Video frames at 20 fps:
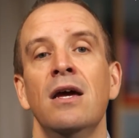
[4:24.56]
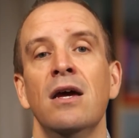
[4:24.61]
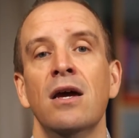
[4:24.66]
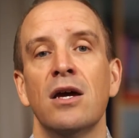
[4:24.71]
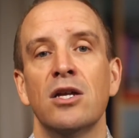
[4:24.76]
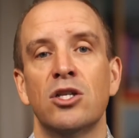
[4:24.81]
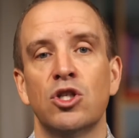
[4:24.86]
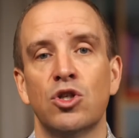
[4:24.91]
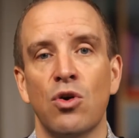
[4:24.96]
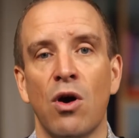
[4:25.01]

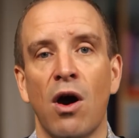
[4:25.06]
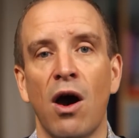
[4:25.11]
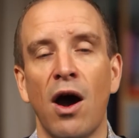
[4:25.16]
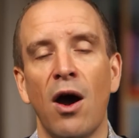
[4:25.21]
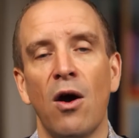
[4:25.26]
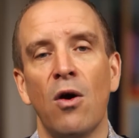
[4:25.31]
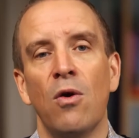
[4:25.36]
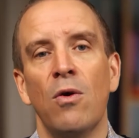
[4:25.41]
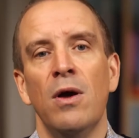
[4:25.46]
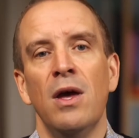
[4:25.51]
a
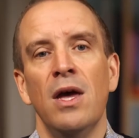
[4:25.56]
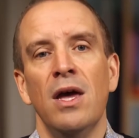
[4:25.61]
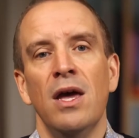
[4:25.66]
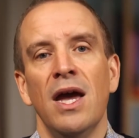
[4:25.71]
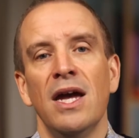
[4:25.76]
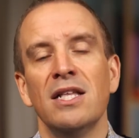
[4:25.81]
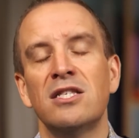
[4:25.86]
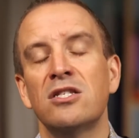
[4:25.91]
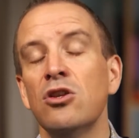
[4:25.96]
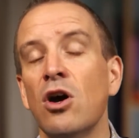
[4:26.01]
trial.
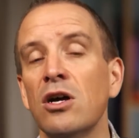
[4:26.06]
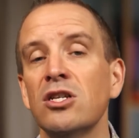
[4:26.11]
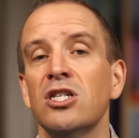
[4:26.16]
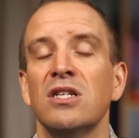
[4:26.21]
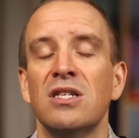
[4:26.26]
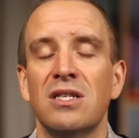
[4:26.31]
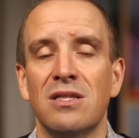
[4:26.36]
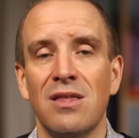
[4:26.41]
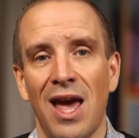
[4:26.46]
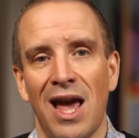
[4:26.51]
It's not
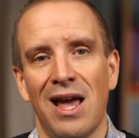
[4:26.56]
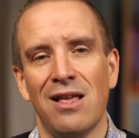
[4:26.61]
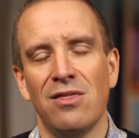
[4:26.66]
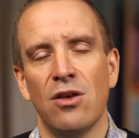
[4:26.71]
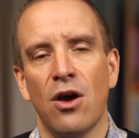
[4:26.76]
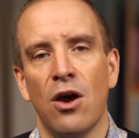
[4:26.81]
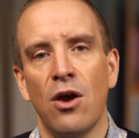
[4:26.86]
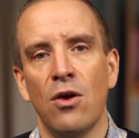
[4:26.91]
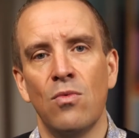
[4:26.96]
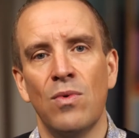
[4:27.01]
just that, though.